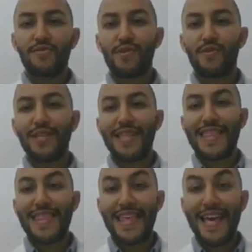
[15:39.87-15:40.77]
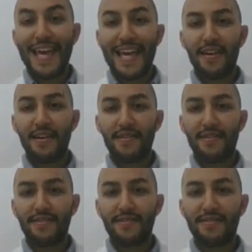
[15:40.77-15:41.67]
So they,
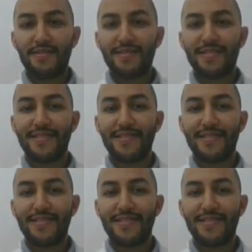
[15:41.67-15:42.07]
the